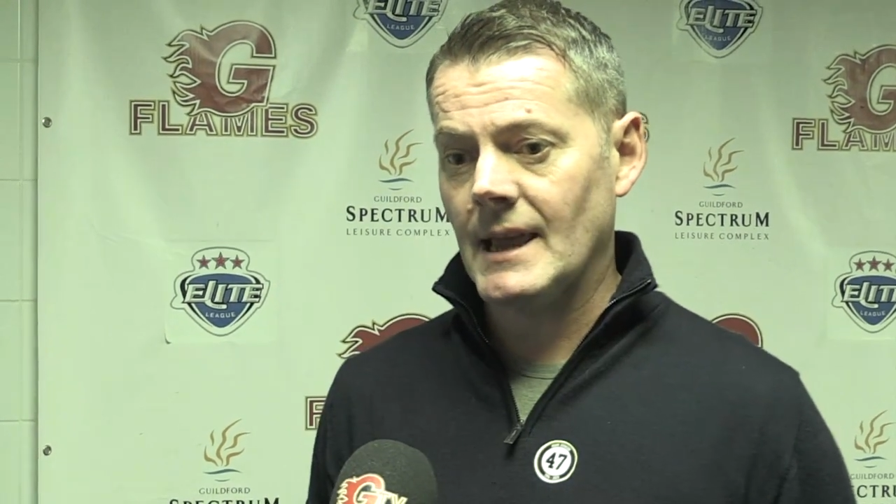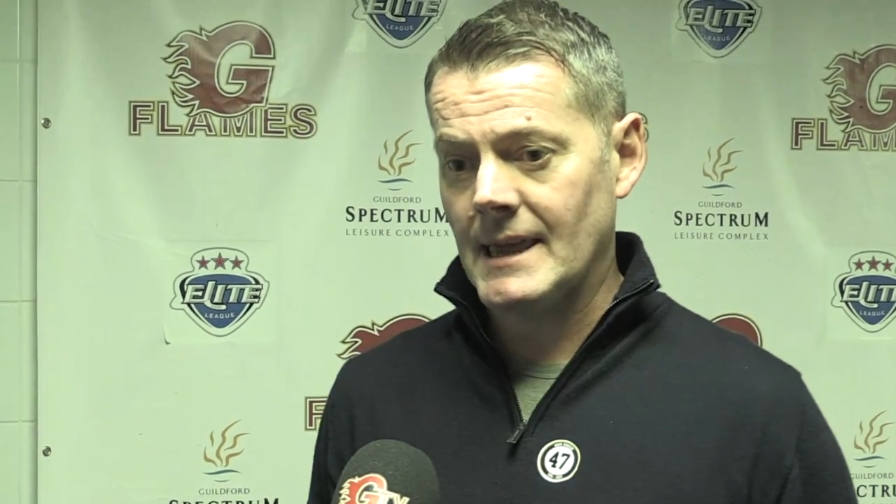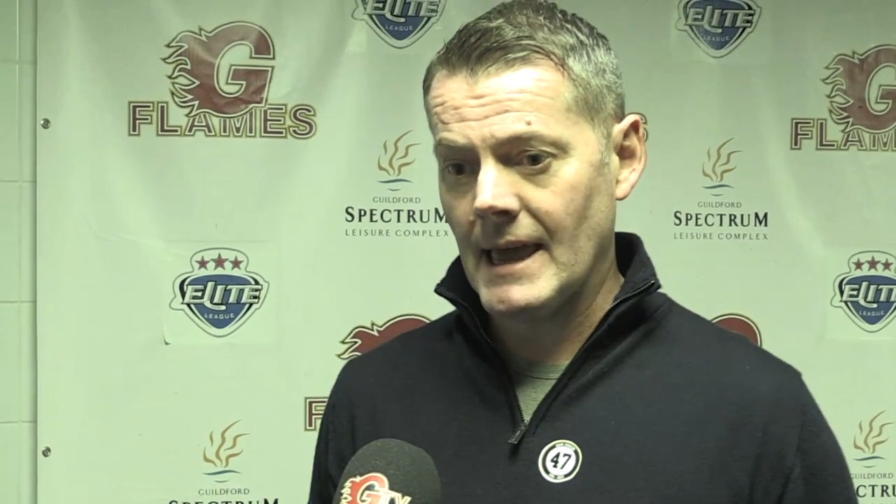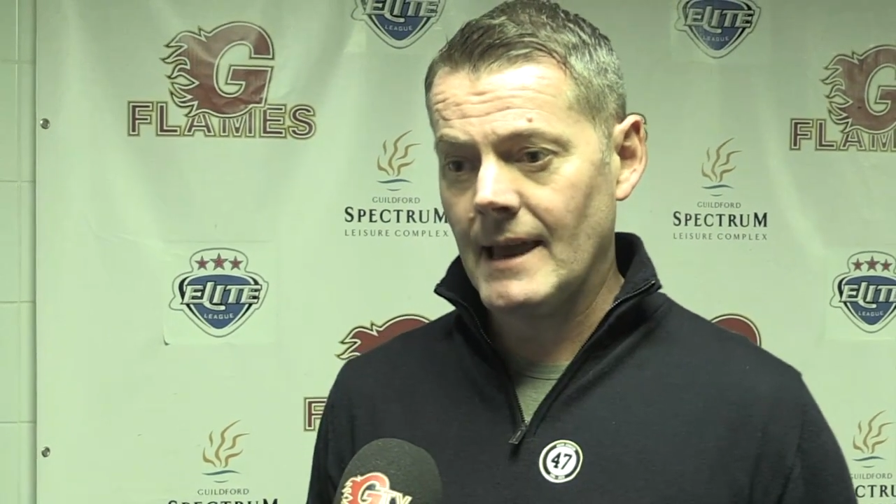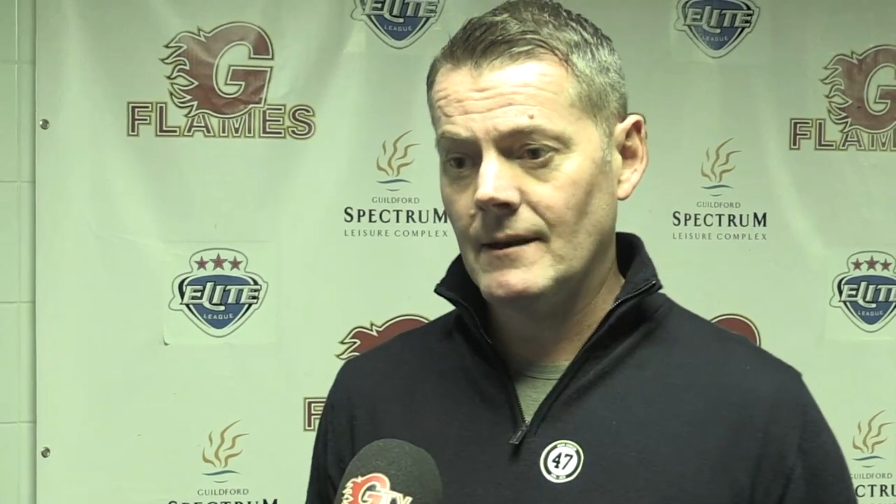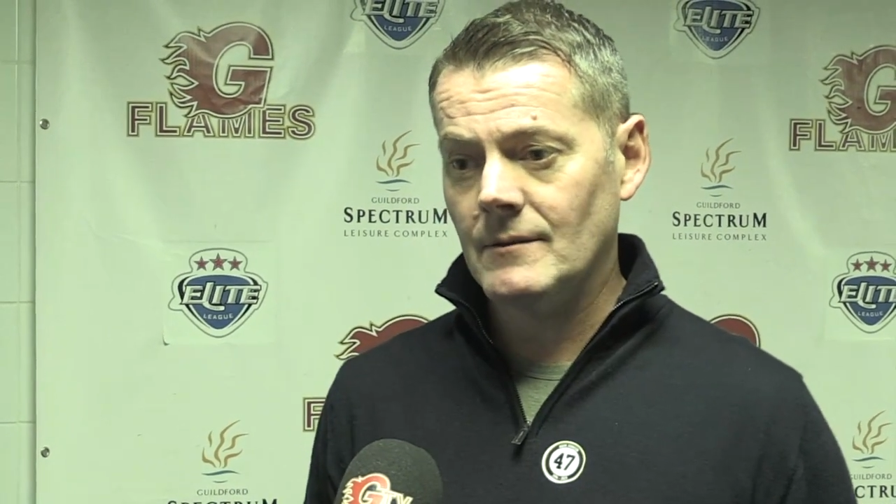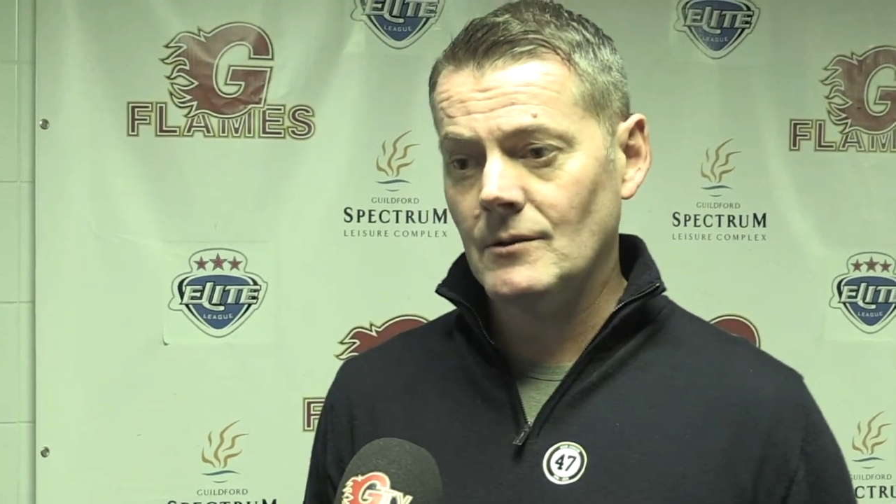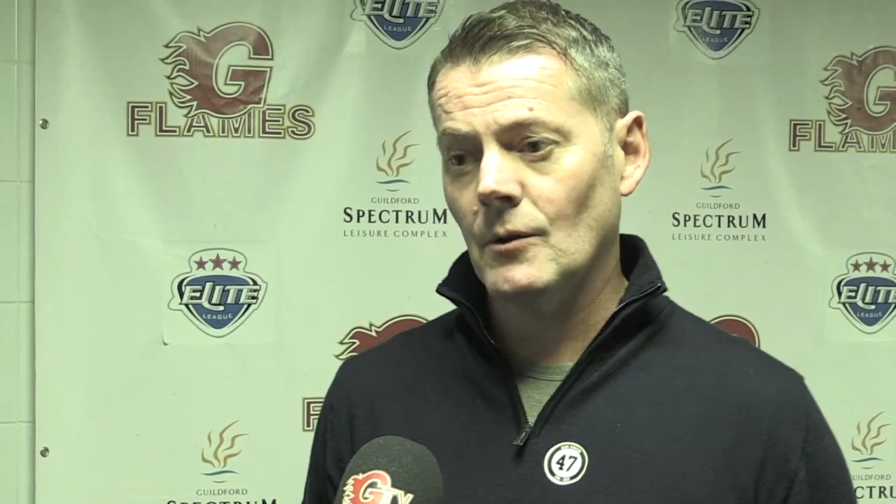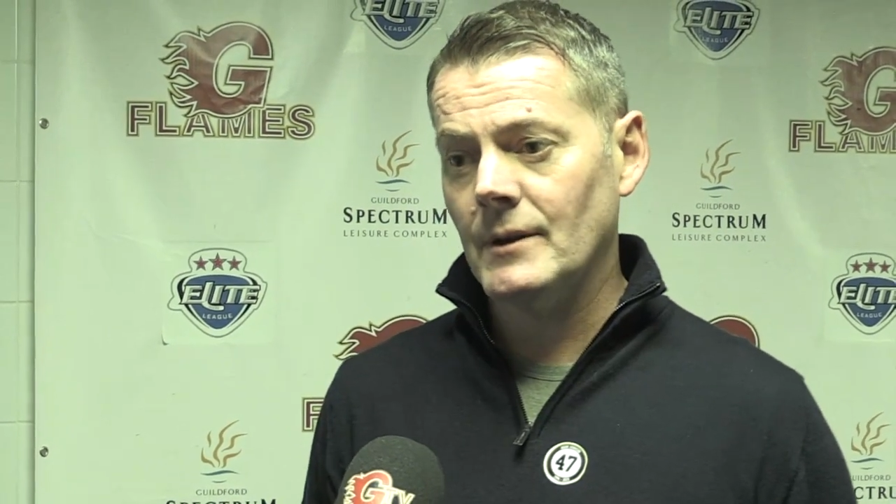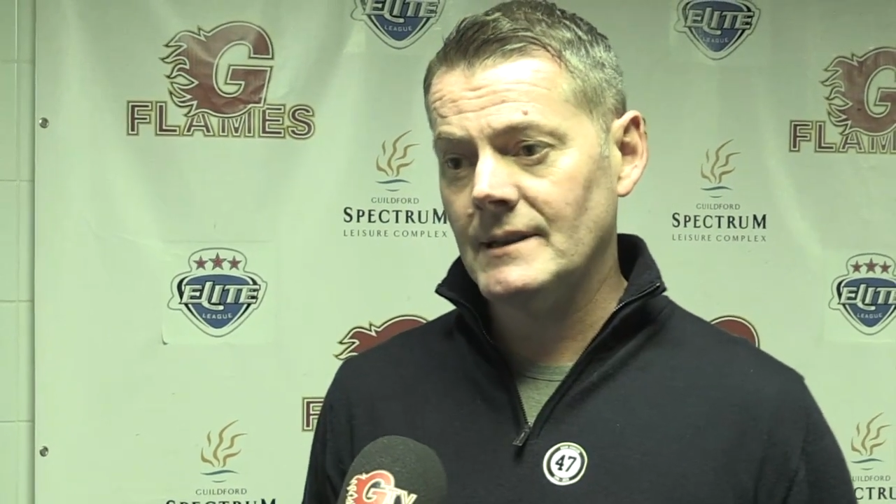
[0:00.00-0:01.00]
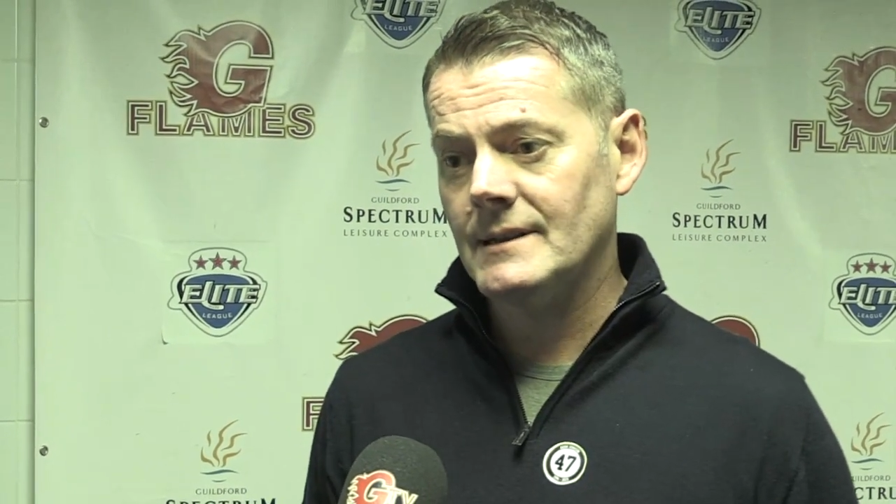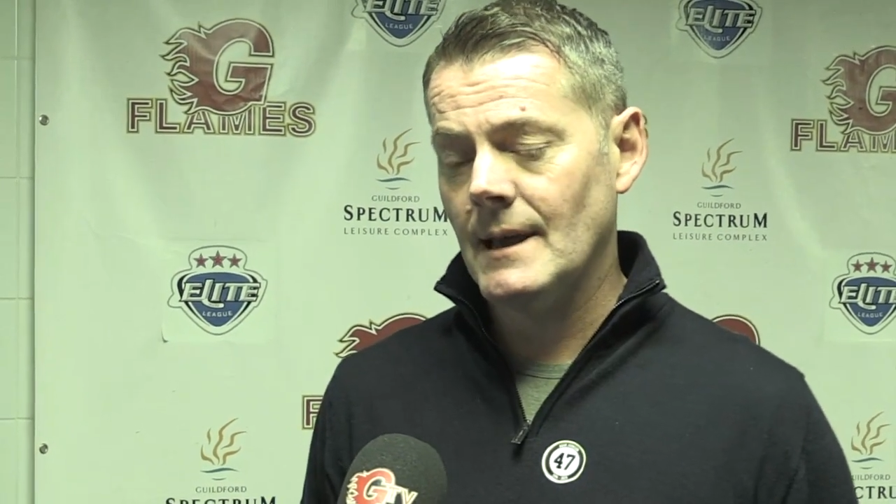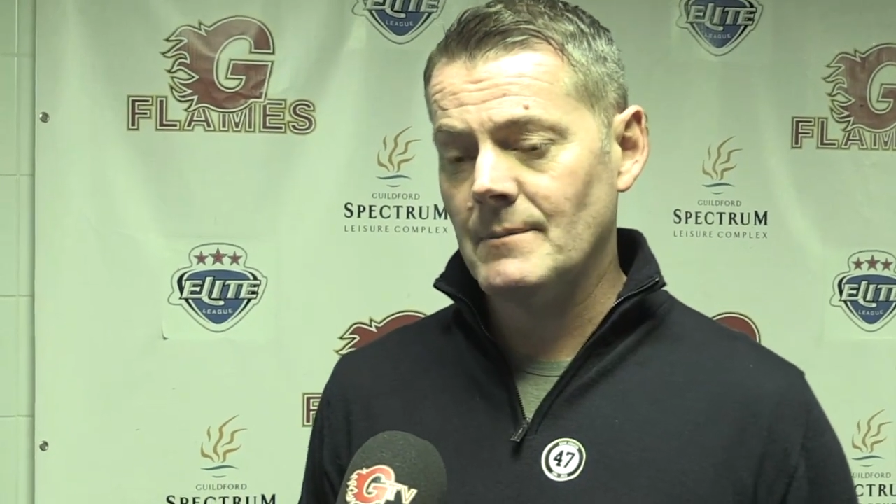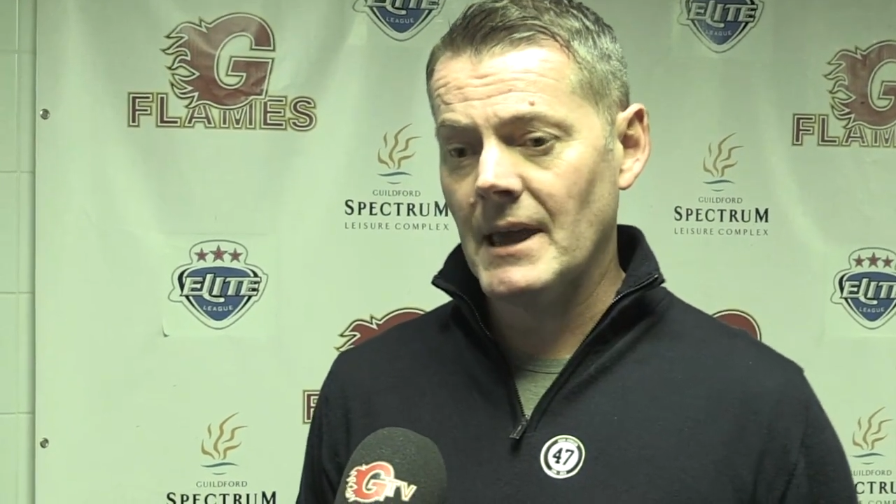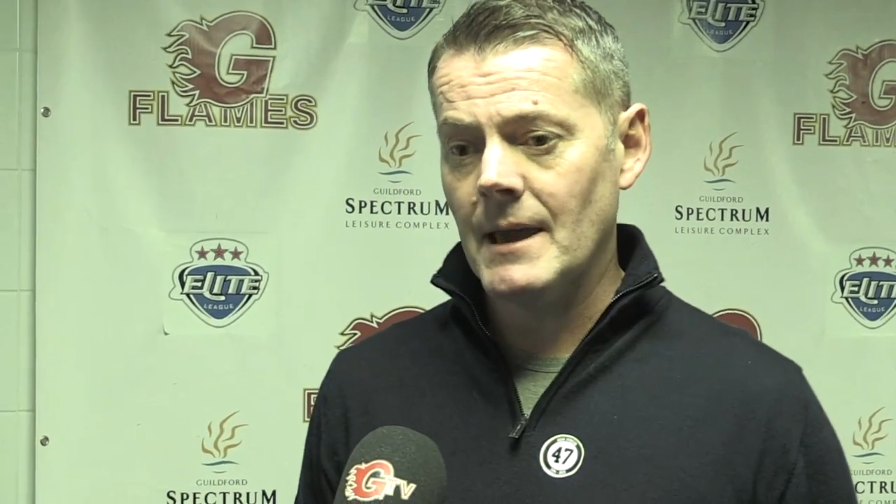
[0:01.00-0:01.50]
again, going into
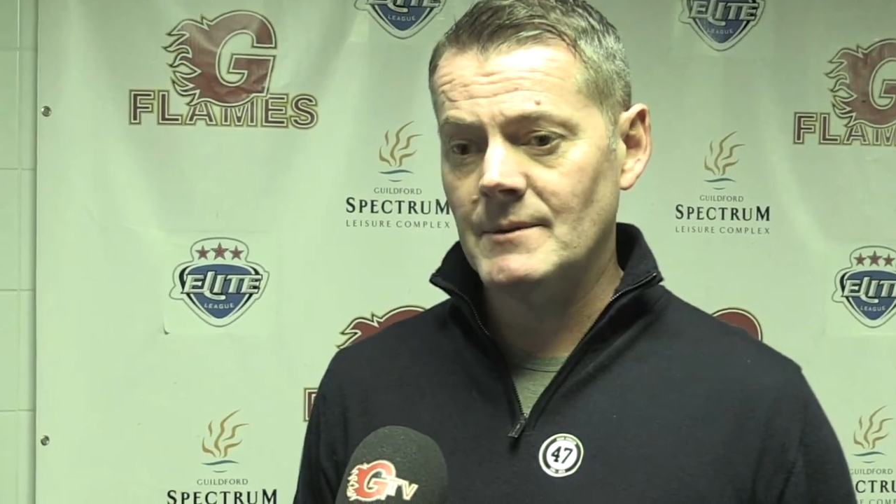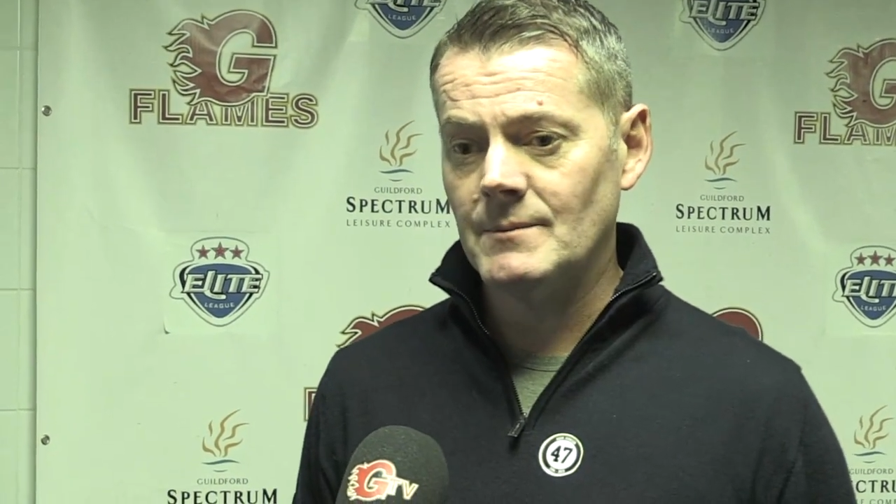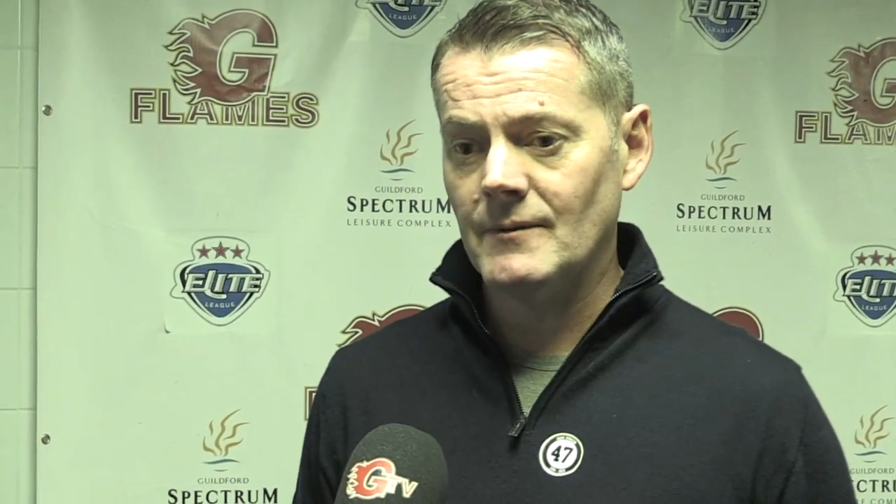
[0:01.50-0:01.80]
them games,